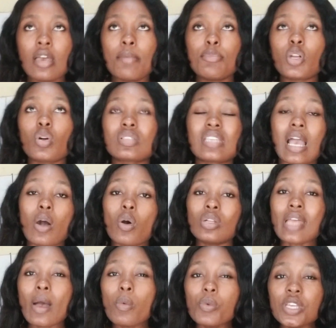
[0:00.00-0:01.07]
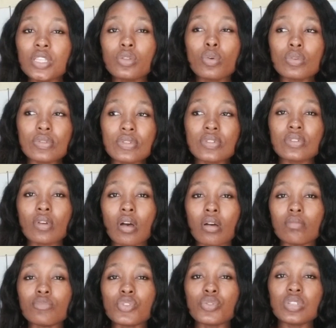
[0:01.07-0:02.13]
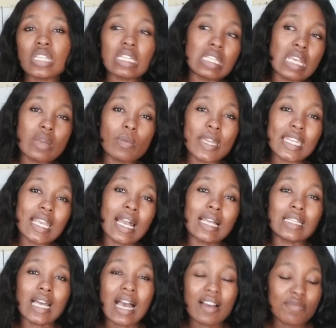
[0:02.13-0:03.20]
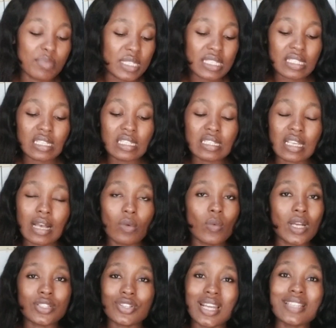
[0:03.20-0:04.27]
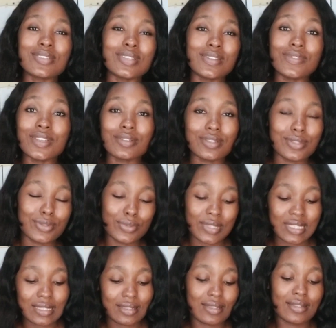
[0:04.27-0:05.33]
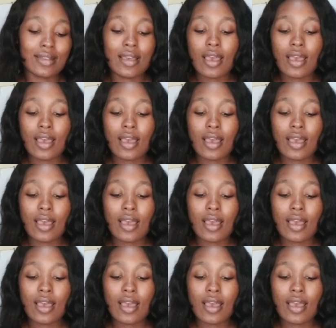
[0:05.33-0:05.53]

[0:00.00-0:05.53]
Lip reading: because there are other windows during the day where they can have biscuits, and we're trying to even reduce it.